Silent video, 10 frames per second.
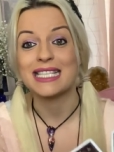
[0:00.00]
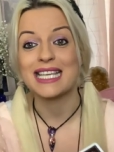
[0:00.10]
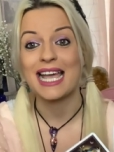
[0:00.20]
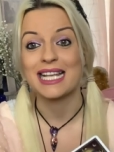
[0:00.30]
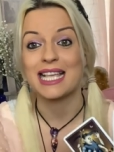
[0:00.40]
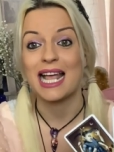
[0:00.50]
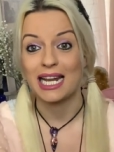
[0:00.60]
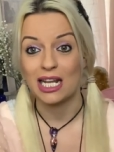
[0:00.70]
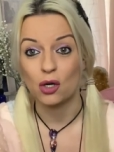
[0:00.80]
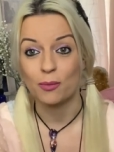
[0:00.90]
it takes a
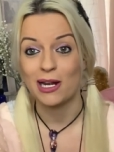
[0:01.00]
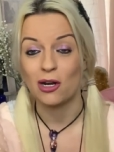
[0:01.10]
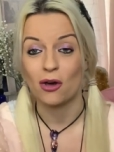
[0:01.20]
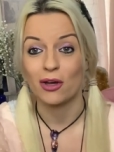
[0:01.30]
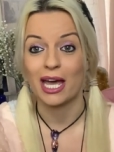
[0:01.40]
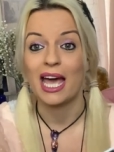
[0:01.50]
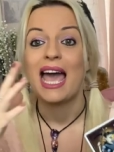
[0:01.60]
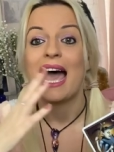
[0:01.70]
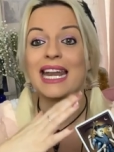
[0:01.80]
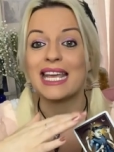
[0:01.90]
little bit longer,
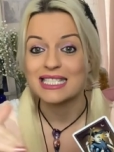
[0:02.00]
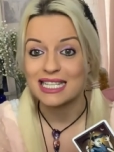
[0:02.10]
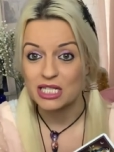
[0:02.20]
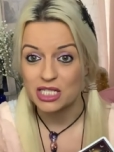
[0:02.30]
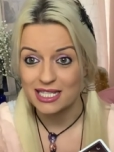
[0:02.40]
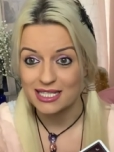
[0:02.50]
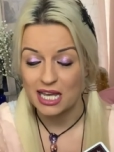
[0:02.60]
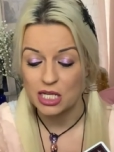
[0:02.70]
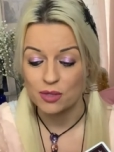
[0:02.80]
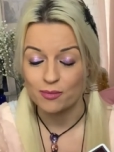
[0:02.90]
and it is that
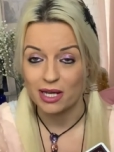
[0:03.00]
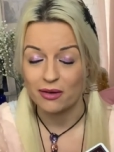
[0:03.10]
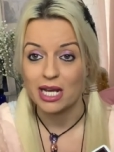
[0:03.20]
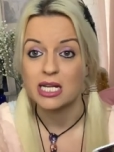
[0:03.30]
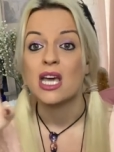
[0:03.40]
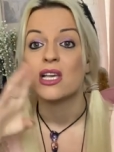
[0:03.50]
gestation period.